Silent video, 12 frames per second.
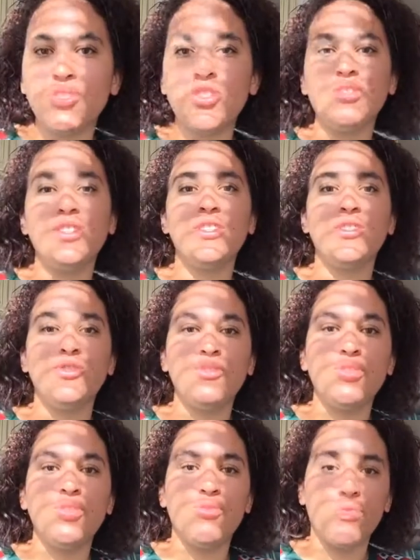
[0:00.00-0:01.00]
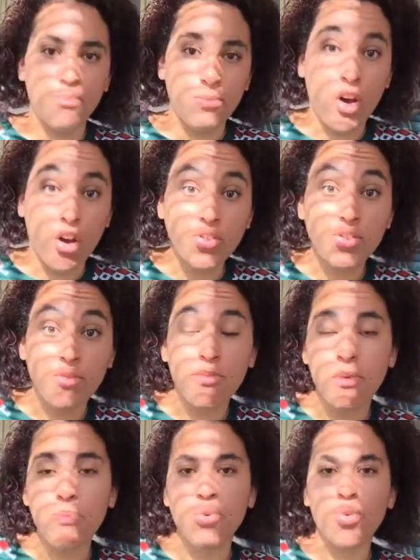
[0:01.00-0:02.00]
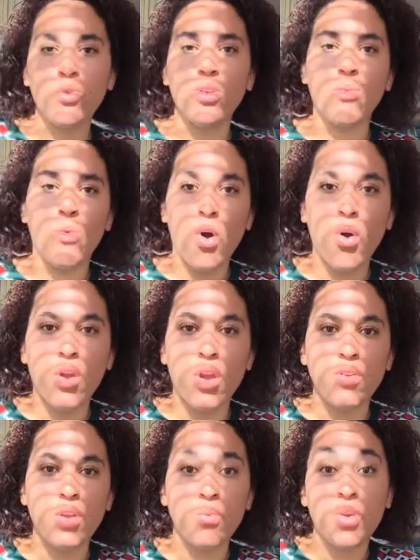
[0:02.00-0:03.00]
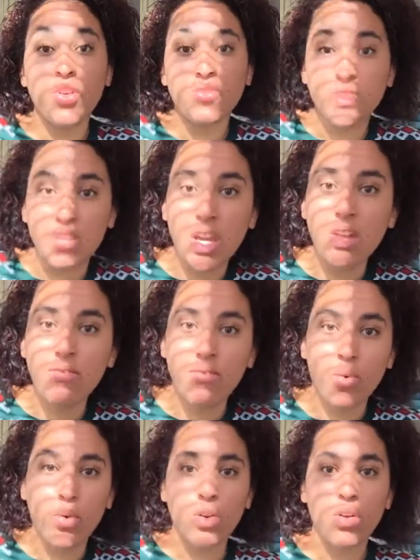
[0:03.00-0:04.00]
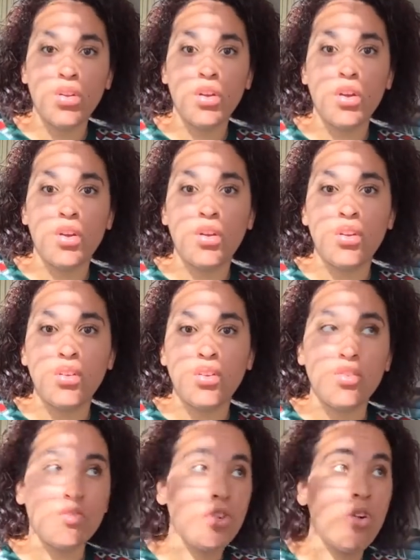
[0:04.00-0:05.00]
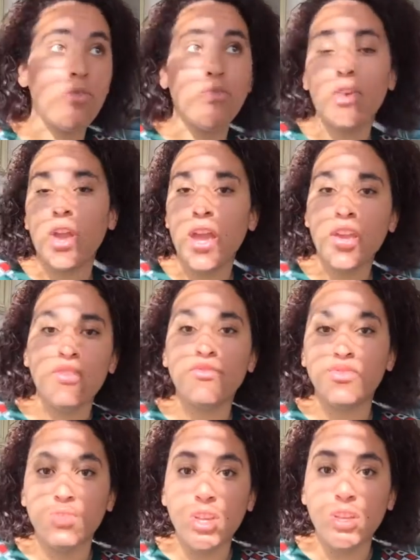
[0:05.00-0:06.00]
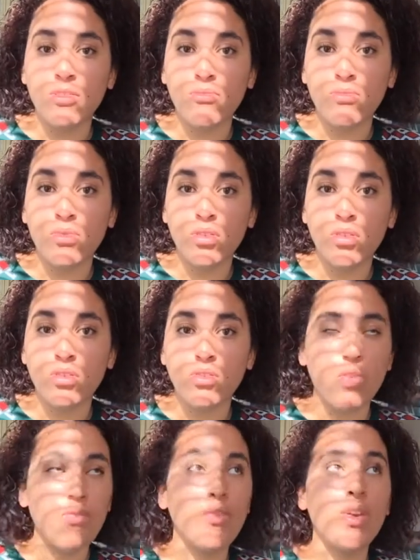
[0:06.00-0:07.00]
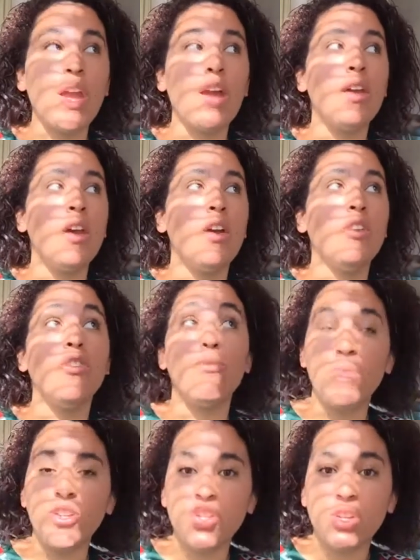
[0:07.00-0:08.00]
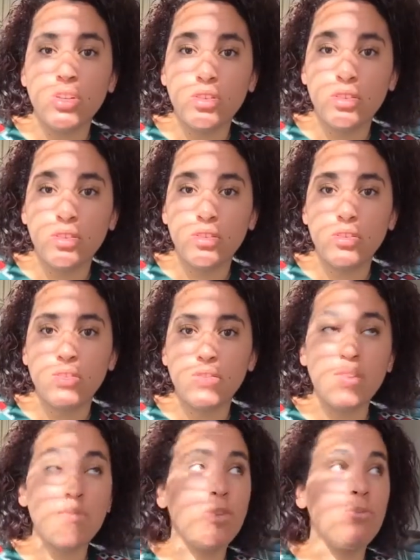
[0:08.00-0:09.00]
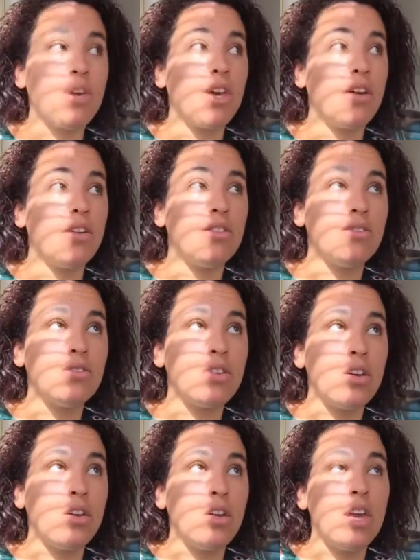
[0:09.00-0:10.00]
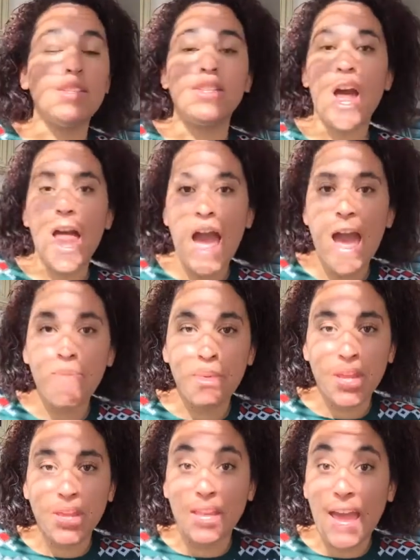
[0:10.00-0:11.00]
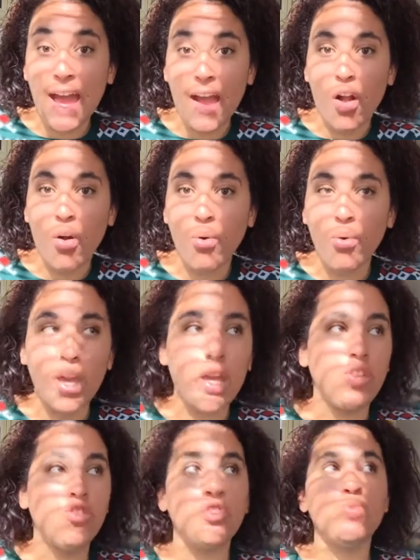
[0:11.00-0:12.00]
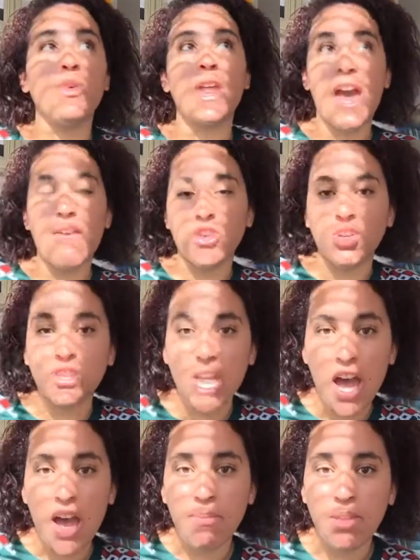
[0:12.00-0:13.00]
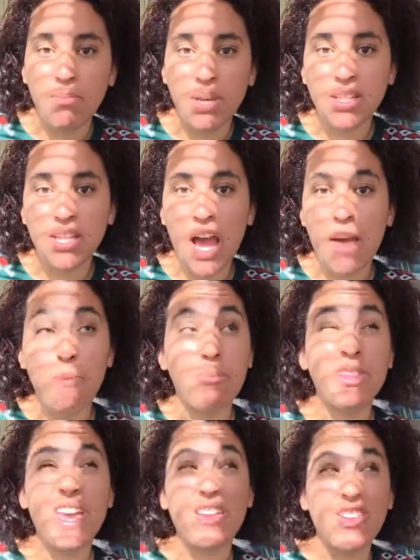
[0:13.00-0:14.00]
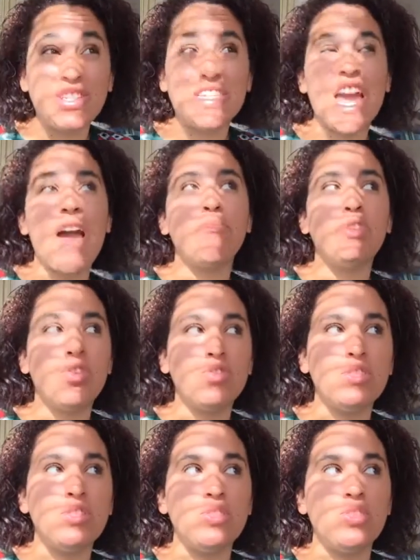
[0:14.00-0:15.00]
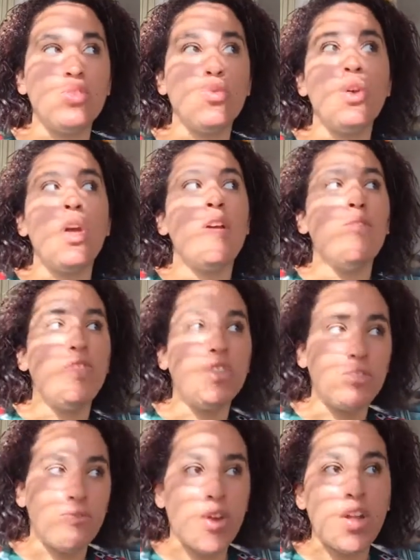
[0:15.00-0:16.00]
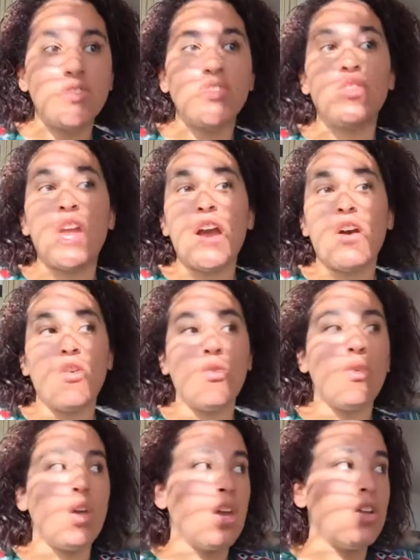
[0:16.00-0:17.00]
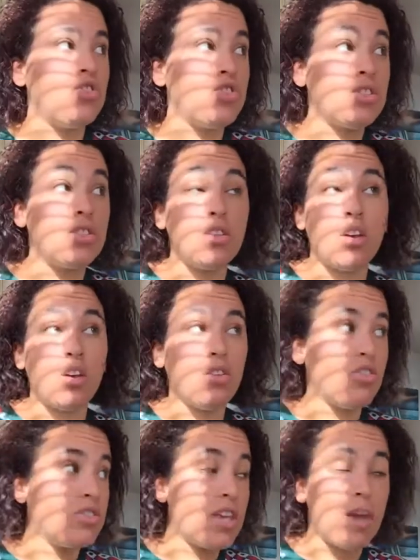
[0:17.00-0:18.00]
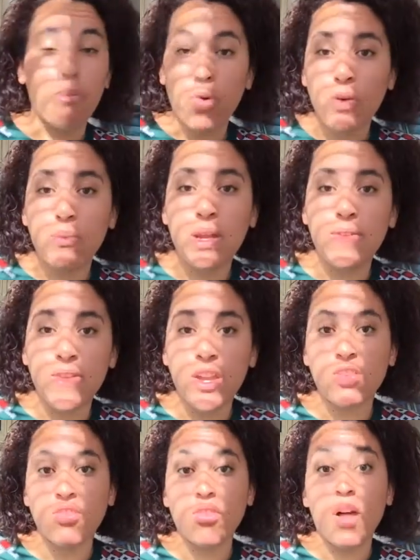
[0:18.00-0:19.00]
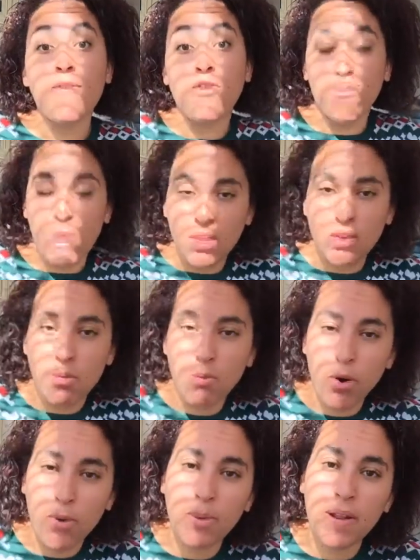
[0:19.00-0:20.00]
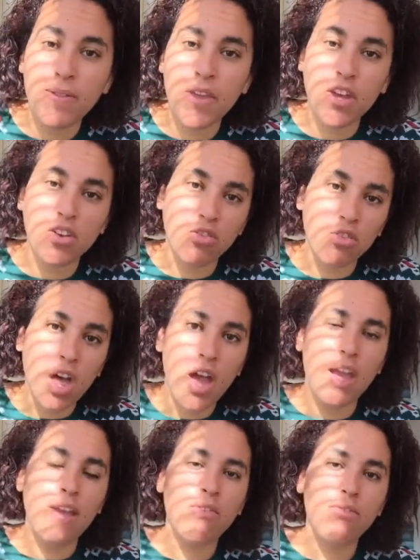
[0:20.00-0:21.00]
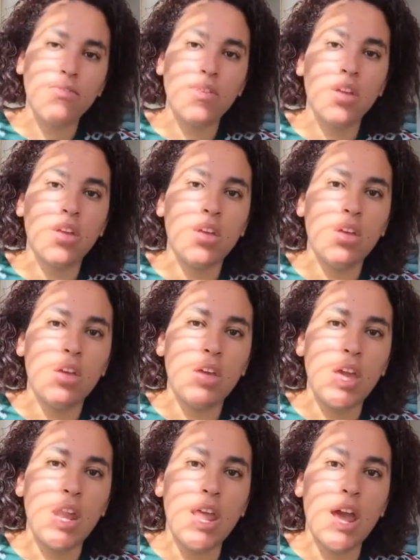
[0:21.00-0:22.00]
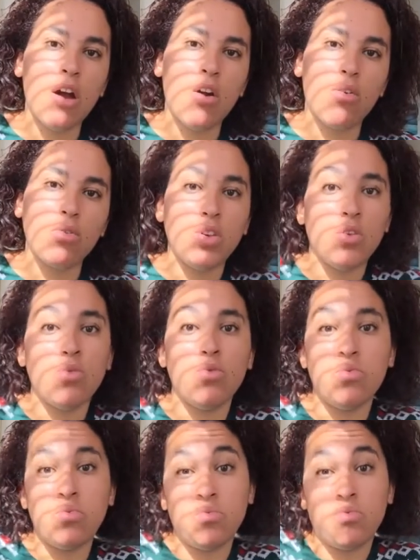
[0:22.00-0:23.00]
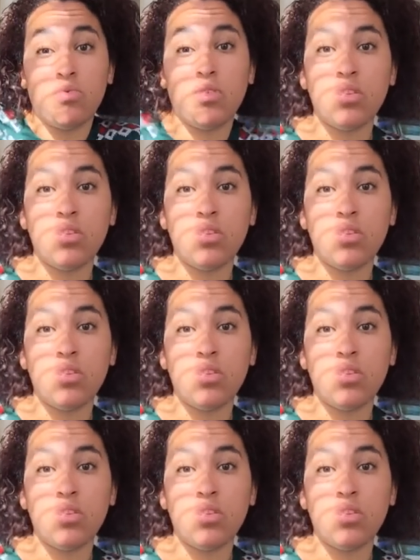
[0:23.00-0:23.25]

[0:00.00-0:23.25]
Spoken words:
you need to also remember who you are and what you stand for. Don't forget your dream. Don't forget your mission. Simply because it's not happening now and you just want to have a good time in the meantime, but that good time turns into these friends are now just, you could say, a permanent thing in your life. You made them a permanent thing in your life. And now you